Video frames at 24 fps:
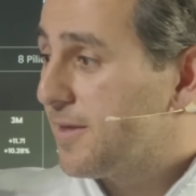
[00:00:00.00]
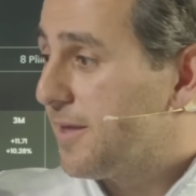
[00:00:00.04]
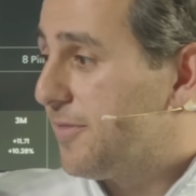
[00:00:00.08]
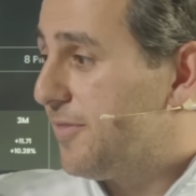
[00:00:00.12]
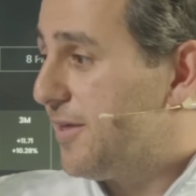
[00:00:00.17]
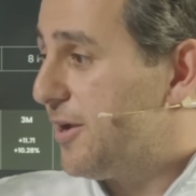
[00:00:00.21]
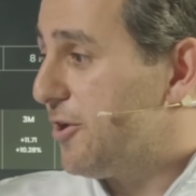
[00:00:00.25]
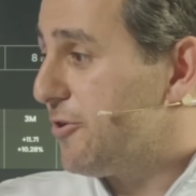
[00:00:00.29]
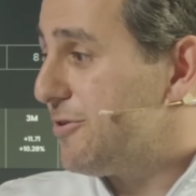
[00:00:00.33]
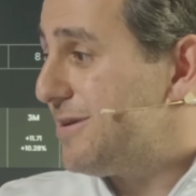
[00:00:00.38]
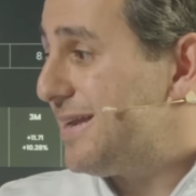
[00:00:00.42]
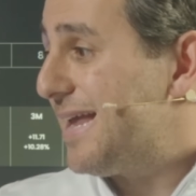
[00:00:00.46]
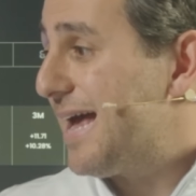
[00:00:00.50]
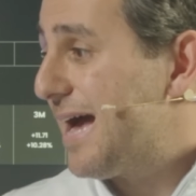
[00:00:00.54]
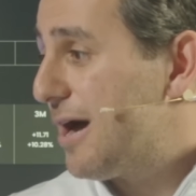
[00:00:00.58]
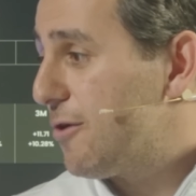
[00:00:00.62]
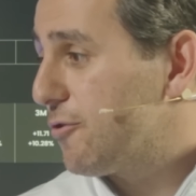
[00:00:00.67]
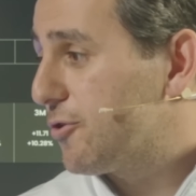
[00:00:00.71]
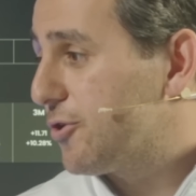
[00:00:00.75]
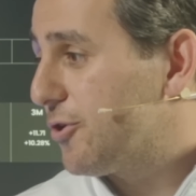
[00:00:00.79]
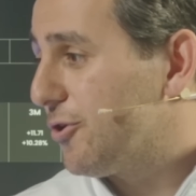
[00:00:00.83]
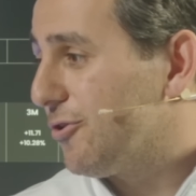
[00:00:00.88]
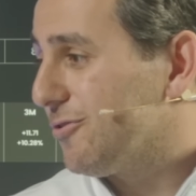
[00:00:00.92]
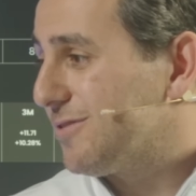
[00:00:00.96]
They are now
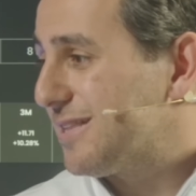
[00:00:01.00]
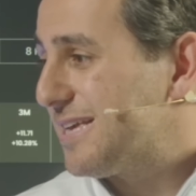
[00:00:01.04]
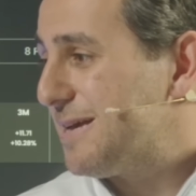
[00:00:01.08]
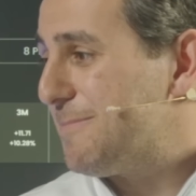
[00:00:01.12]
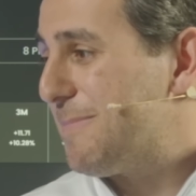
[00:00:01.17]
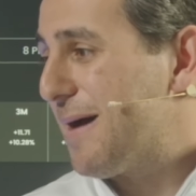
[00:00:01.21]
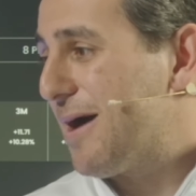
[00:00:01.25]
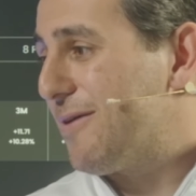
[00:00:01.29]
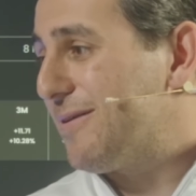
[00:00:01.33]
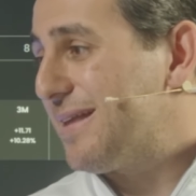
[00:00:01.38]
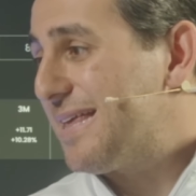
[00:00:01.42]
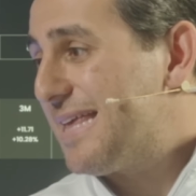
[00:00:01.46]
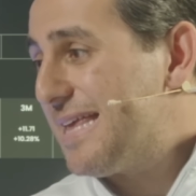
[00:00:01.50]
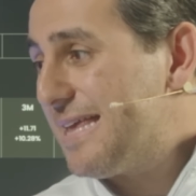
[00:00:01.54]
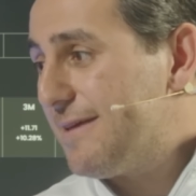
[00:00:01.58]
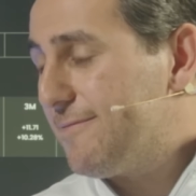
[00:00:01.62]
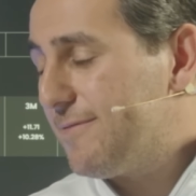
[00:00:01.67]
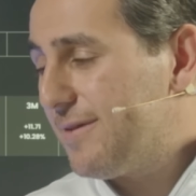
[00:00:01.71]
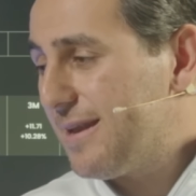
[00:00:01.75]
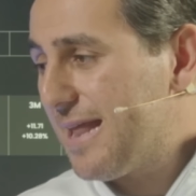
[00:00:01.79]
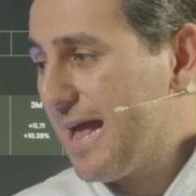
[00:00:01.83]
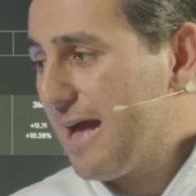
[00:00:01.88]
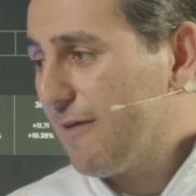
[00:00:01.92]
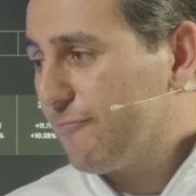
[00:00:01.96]
currently about
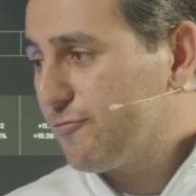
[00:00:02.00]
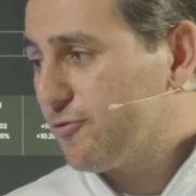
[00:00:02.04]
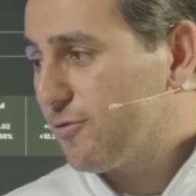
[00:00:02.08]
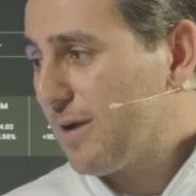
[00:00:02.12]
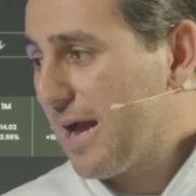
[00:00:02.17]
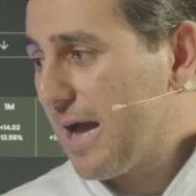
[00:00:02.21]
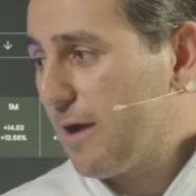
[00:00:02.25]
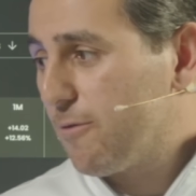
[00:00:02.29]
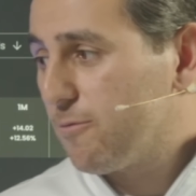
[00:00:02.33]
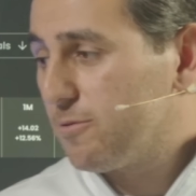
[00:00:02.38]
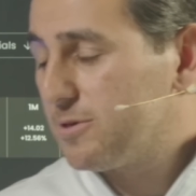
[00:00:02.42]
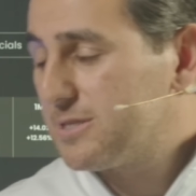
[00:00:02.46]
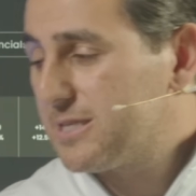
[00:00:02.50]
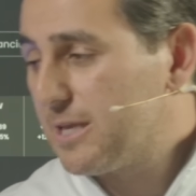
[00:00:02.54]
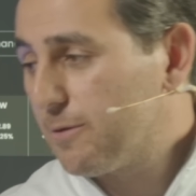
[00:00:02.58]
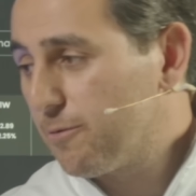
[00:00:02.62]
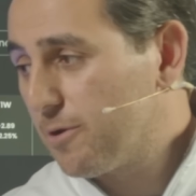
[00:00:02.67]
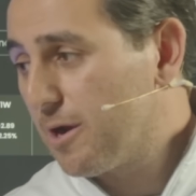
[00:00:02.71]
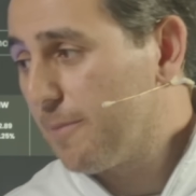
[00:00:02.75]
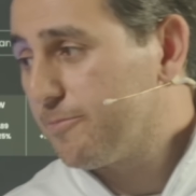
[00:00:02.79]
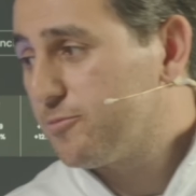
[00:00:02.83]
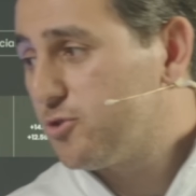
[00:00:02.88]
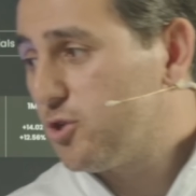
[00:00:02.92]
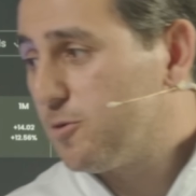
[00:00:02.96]
even after hours. They were
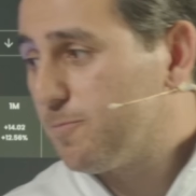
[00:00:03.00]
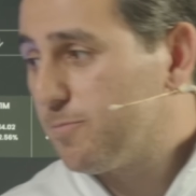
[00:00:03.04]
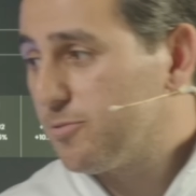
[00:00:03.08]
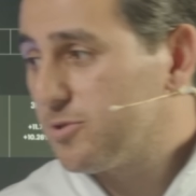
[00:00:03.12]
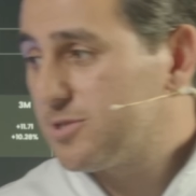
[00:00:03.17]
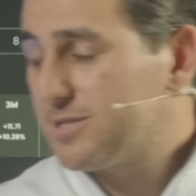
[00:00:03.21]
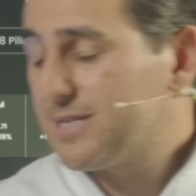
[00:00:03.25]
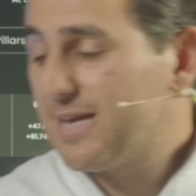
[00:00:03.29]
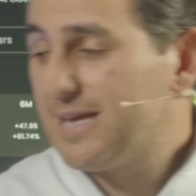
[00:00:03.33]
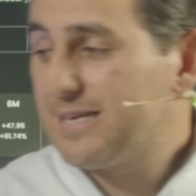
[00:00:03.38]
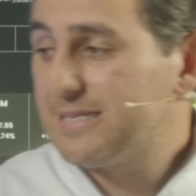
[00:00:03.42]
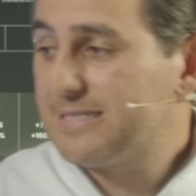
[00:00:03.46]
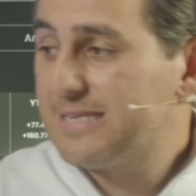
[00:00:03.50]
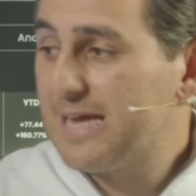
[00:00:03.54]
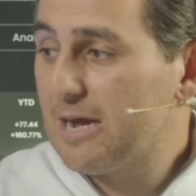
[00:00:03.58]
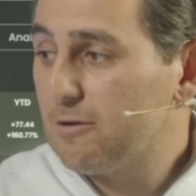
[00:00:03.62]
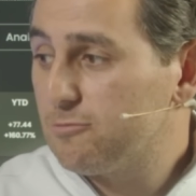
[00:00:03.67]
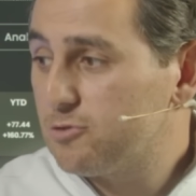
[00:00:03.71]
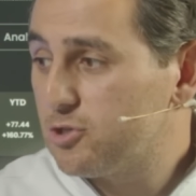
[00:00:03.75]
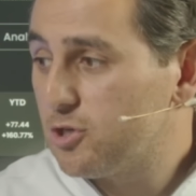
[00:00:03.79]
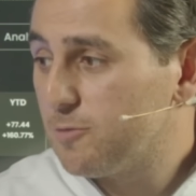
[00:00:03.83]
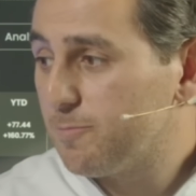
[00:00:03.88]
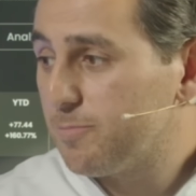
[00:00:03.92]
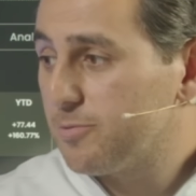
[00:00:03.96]
up 2%, down
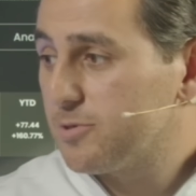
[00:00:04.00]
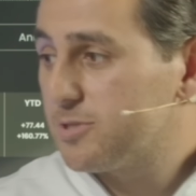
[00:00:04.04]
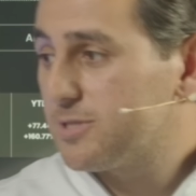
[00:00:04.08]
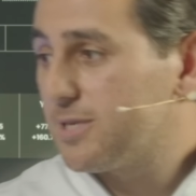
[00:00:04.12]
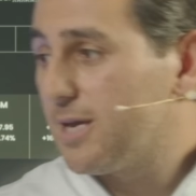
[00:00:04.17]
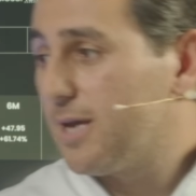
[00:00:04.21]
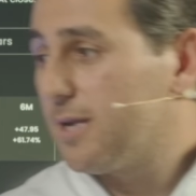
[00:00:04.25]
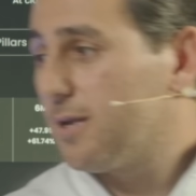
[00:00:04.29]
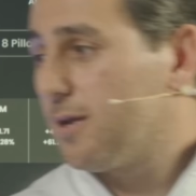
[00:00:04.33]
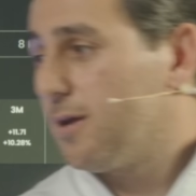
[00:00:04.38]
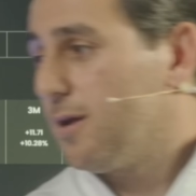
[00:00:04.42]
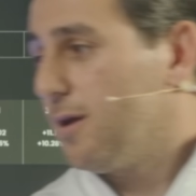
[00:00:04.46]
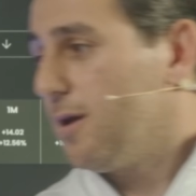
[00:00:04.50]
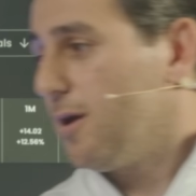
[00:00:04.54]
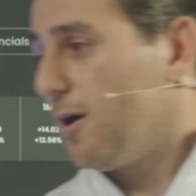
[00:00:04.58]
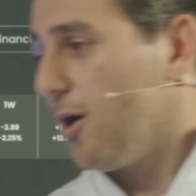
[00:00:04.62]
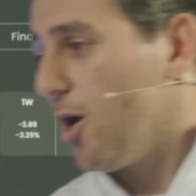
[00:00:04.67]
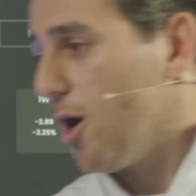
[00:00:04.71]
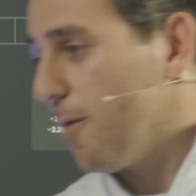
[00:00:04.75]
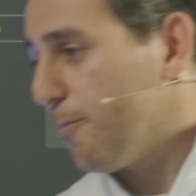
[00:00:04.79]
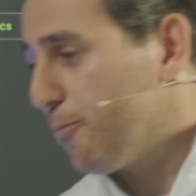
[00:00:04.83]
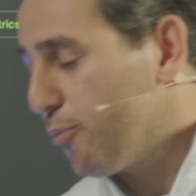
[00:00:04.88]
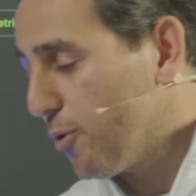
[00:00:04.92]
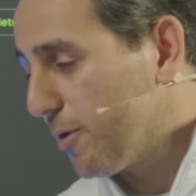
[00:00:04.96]
2%,
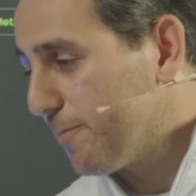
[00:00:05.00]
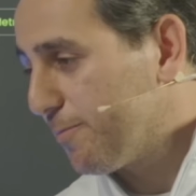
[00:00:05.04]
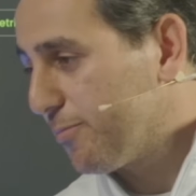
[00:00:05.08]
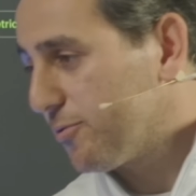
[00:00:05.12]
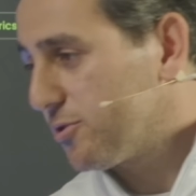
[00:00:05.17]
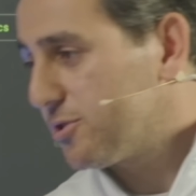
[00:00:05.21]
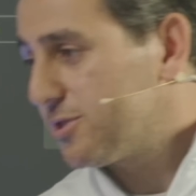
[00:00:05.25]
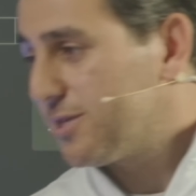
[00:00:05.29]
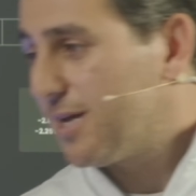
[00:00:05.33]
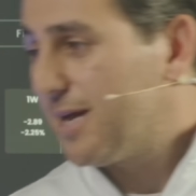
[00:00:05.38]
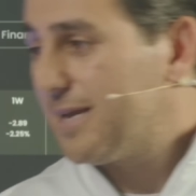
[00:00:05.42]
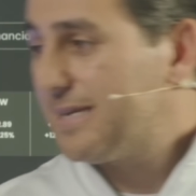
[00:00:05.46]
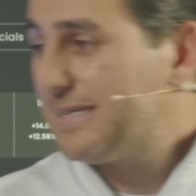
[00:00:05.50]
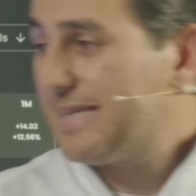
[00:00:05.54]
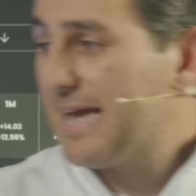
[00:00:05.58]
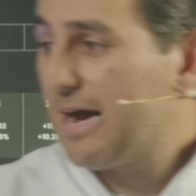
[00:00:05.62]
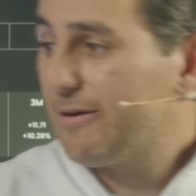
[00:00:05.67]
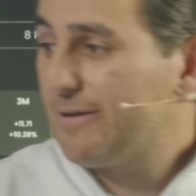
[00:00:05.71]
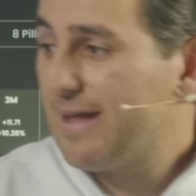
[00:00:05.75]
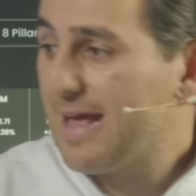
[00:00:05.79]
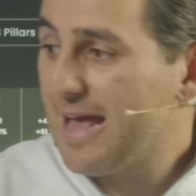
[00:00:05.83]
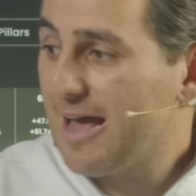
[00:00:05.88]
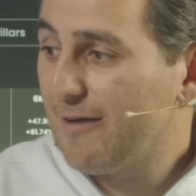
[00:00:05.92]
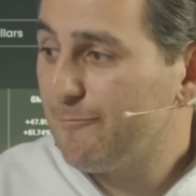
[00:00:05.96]
up 1%,
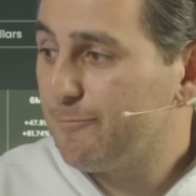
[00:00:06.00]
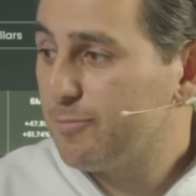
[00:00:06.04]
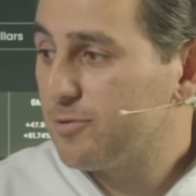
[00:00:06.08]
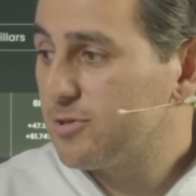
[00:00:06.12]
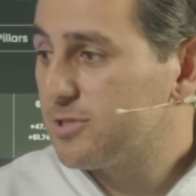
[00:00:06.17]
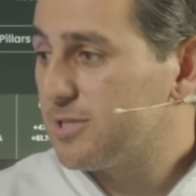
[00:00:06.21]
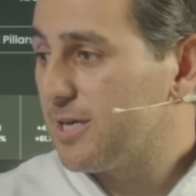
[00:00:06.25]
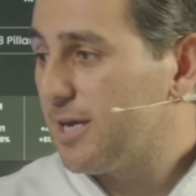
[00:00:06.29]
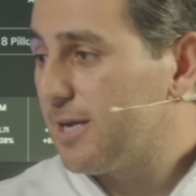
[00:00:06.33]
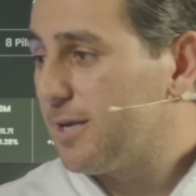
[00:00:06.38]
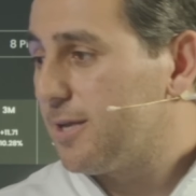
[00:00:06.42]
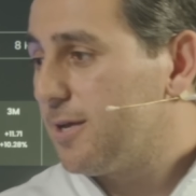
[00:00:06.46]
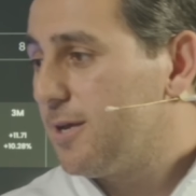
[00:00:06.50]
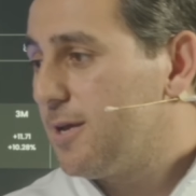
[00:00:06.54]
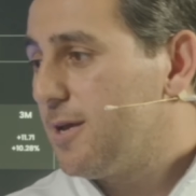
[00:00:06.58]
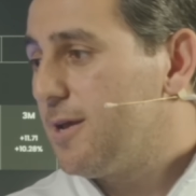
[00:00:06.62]
down 0.5%.